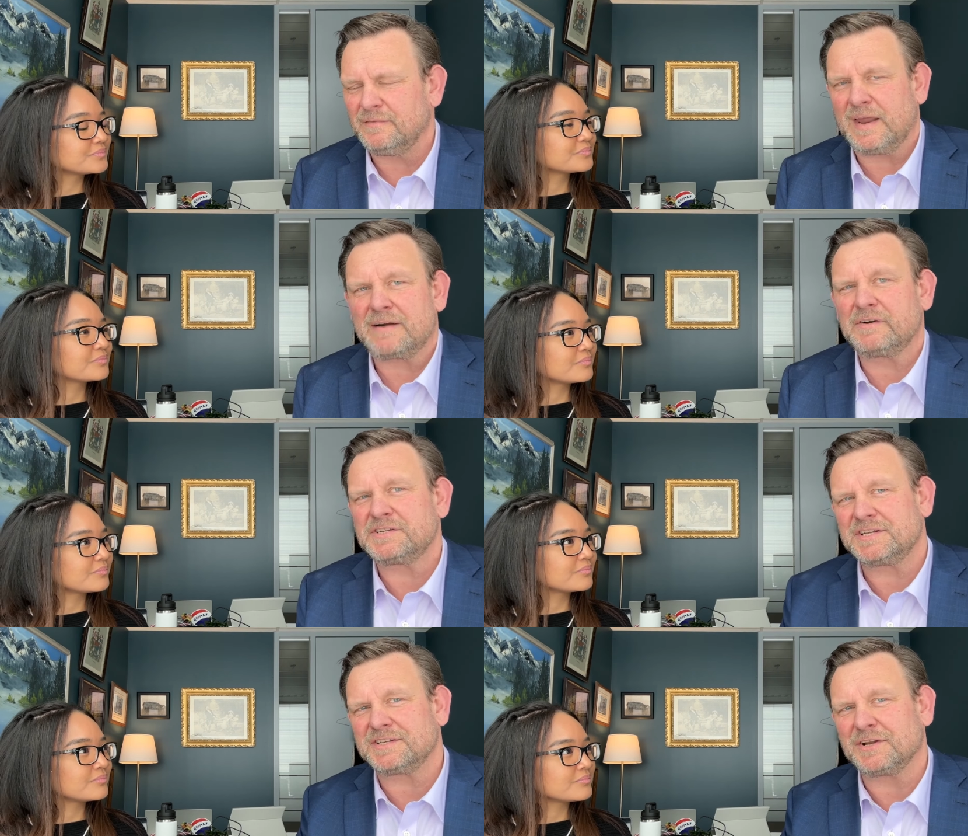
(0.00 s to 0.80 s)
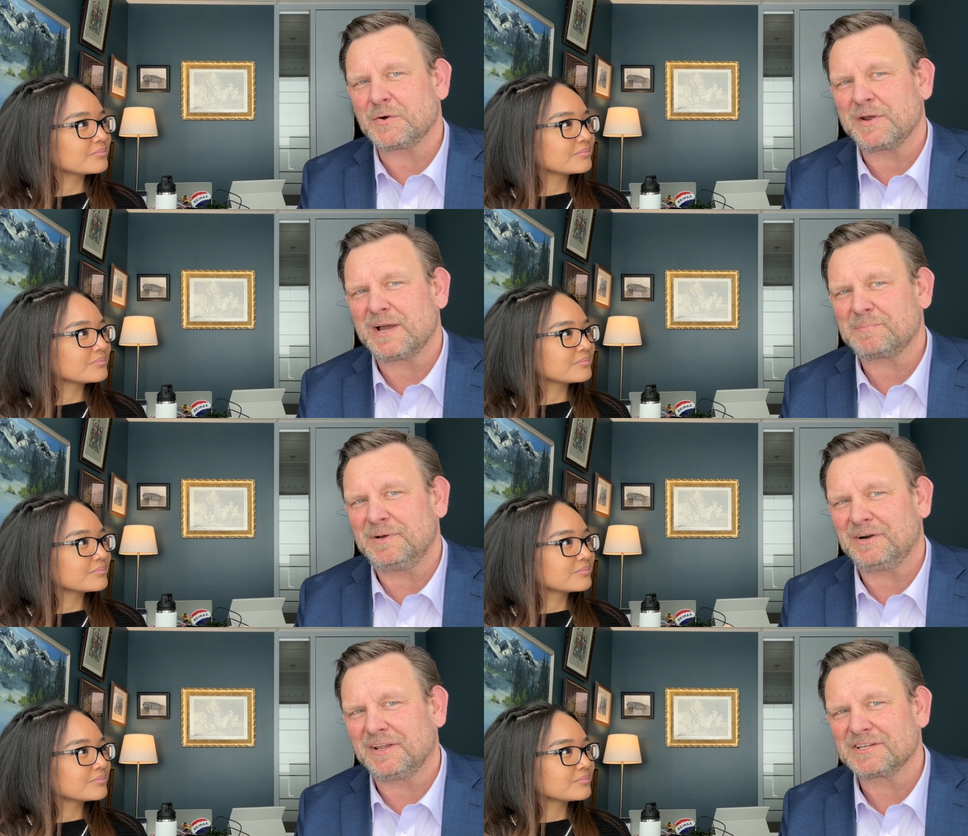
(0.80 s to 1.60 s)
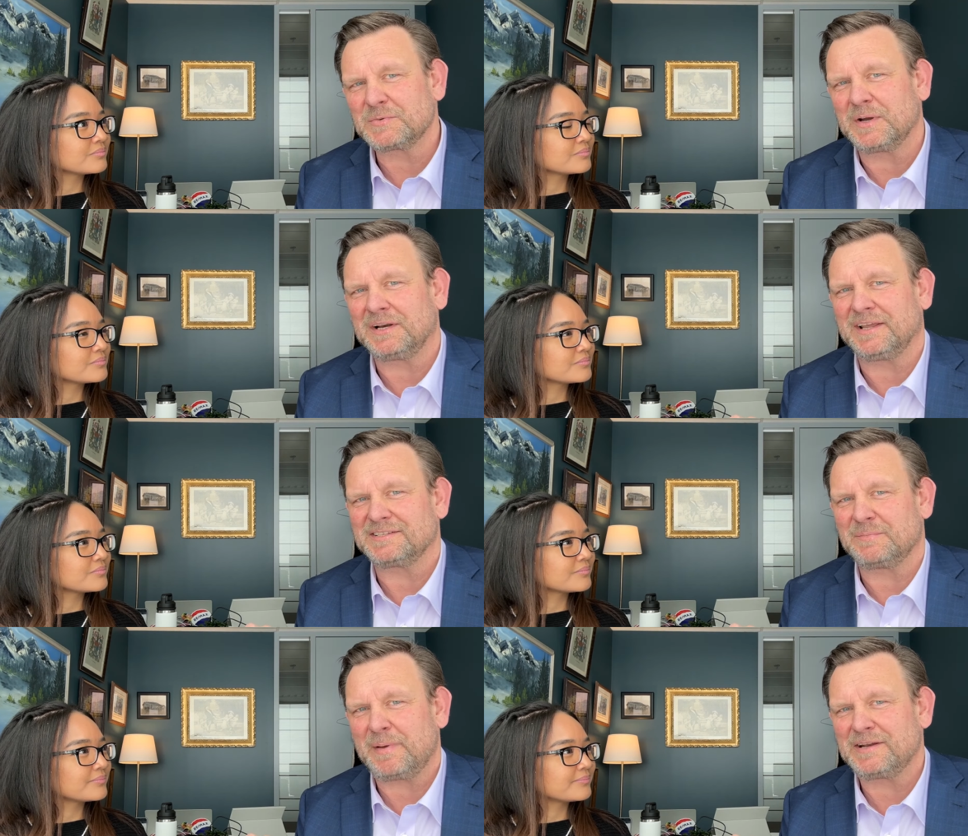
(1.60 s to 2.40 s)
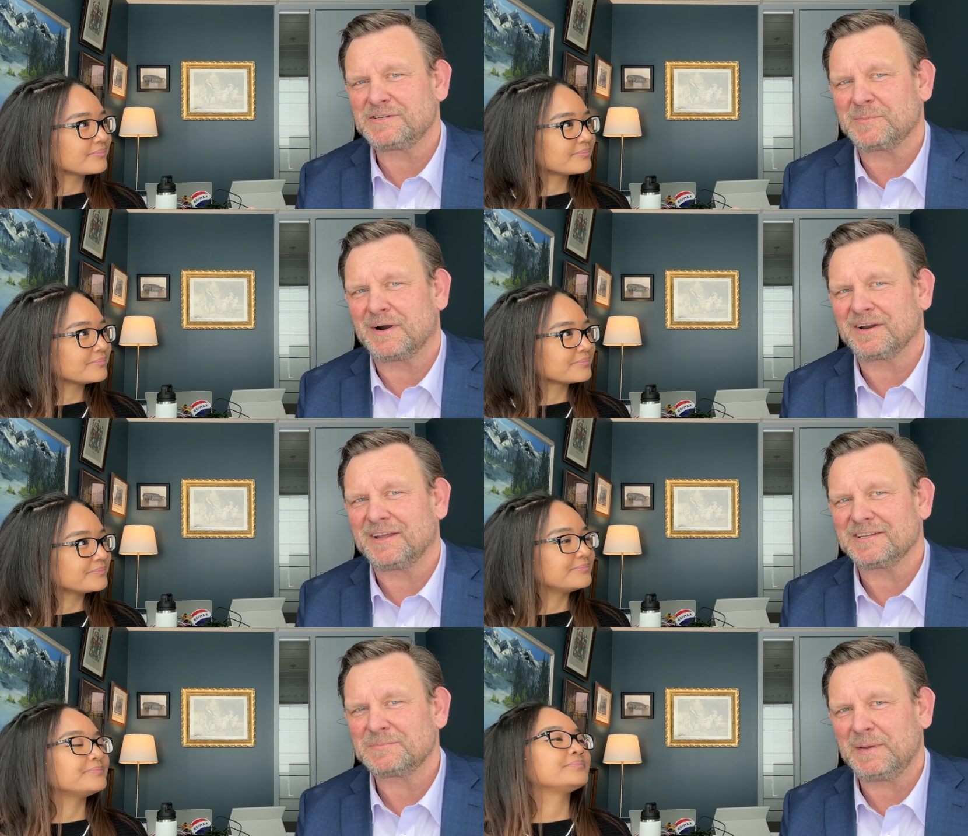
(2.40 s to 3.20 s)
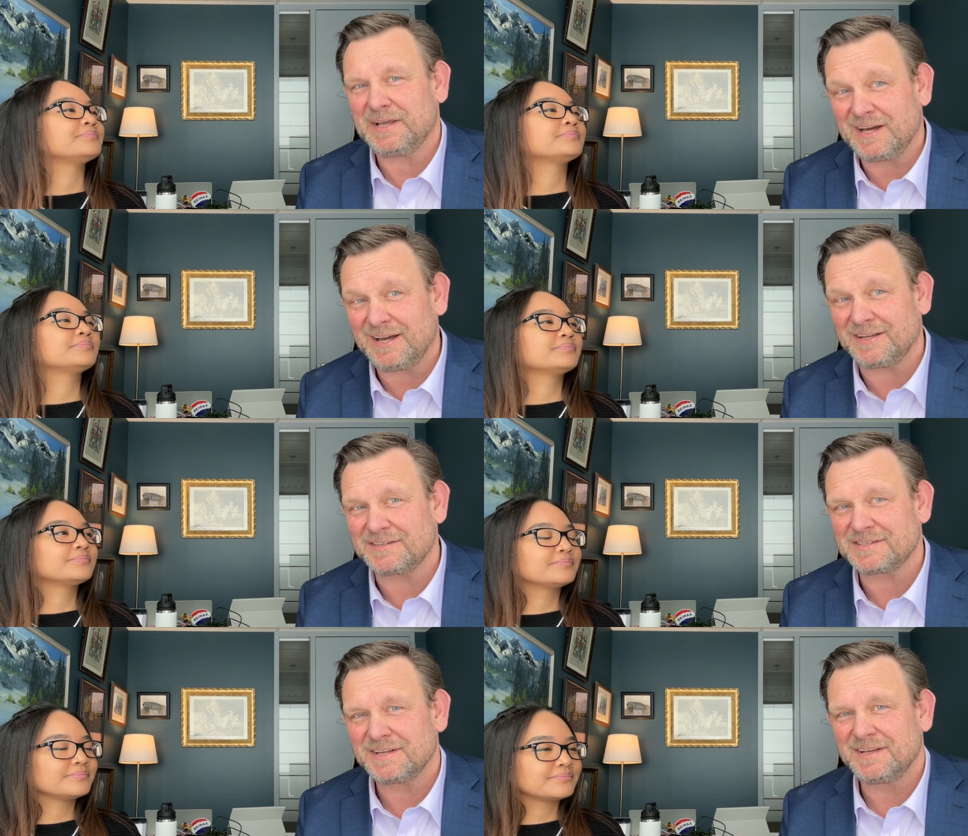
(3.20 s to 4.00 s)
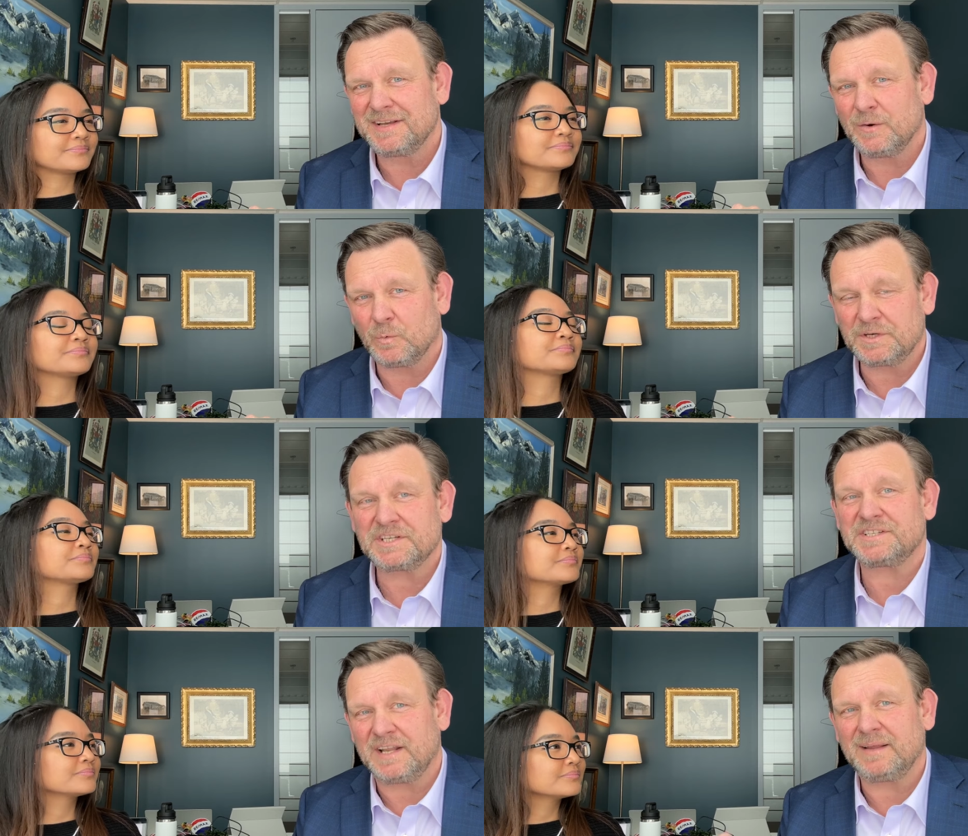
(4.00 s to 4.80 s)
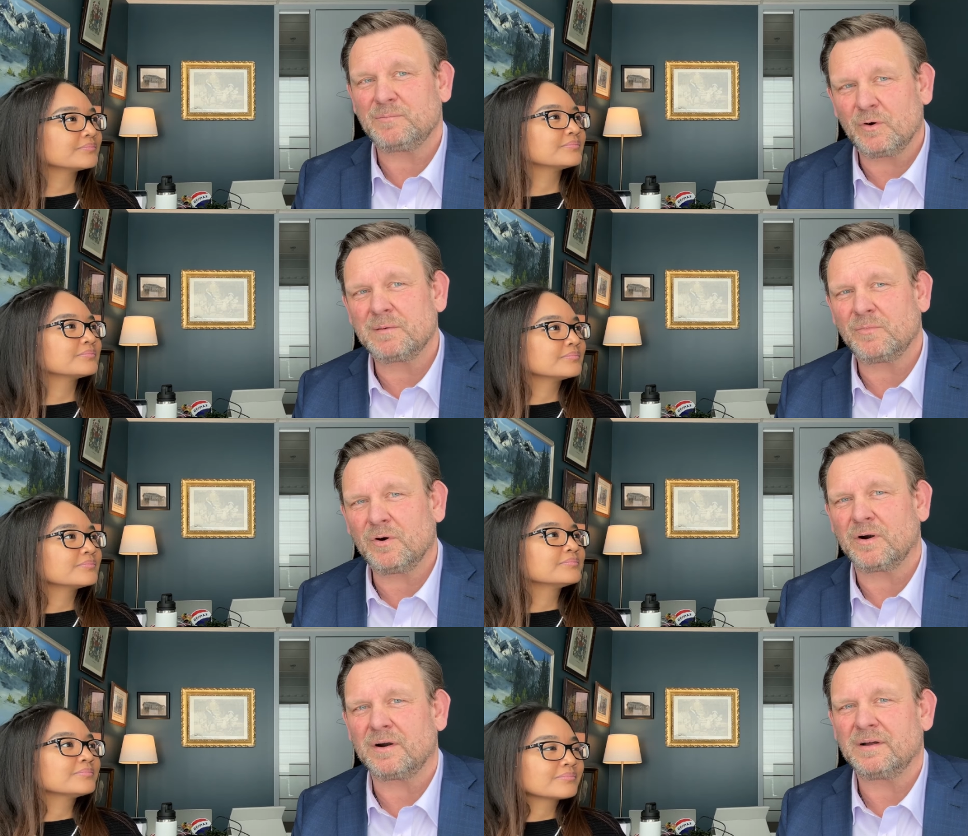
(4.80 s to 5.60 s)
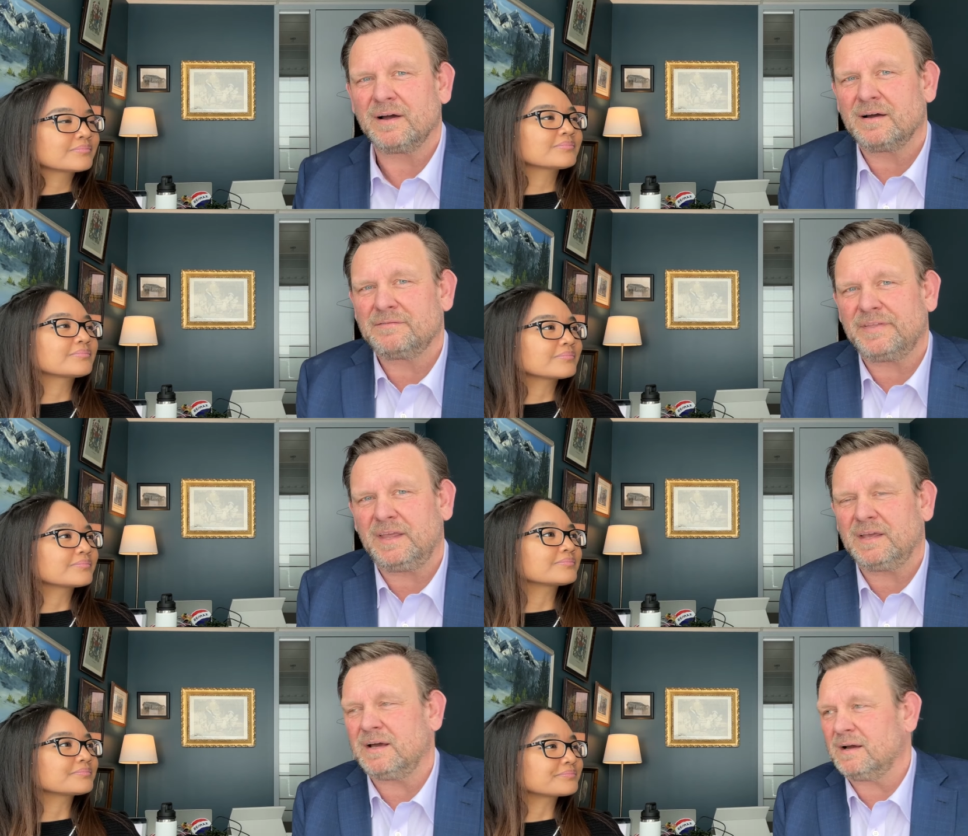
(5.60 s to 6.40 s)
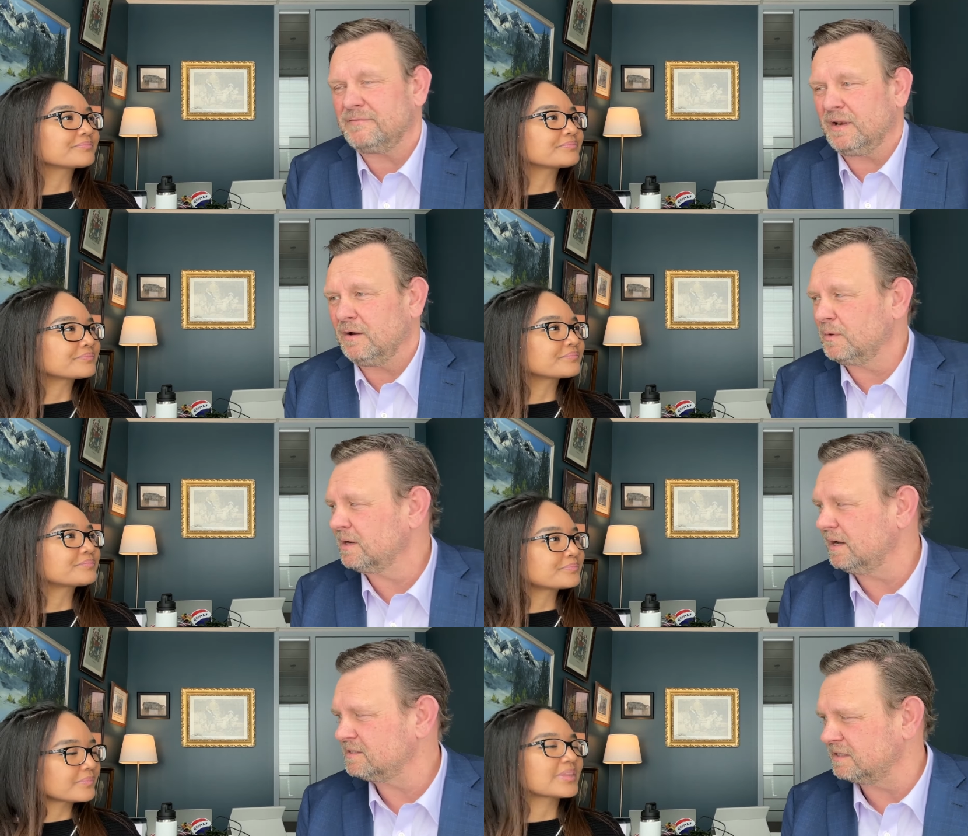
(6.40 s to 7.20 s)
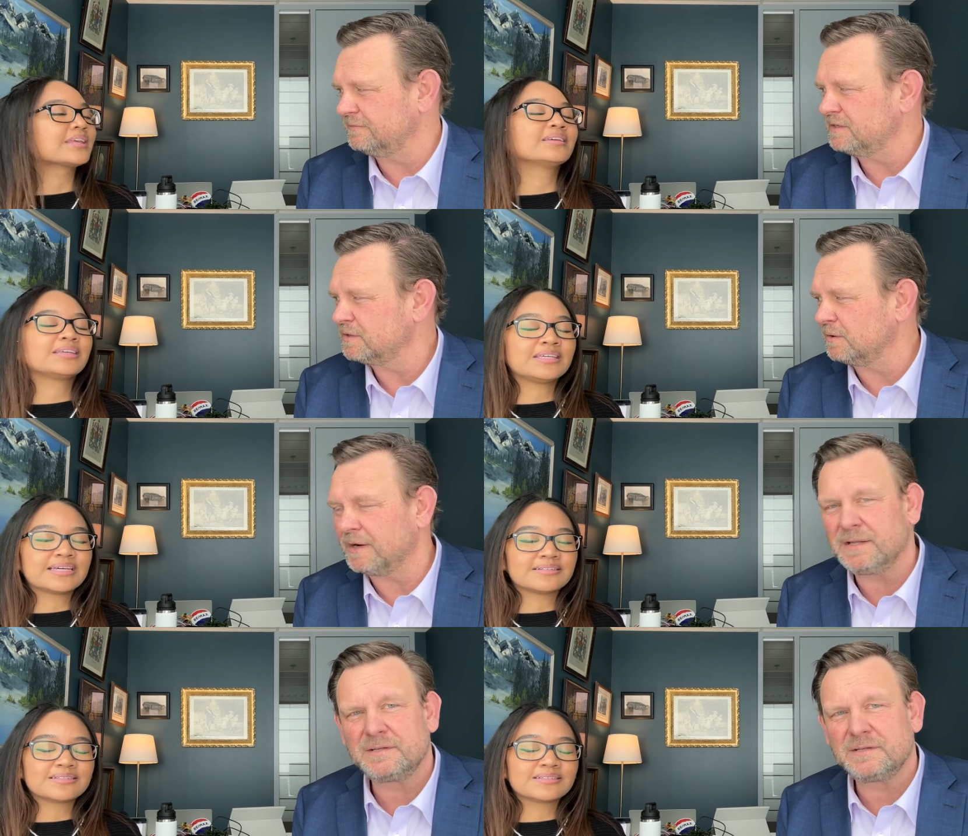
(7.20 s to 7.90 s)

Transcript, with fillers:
Speaker 1: the average isn't going up nearly as quickly as the benchmark is because we're just selling more and more of the lower cost inventory,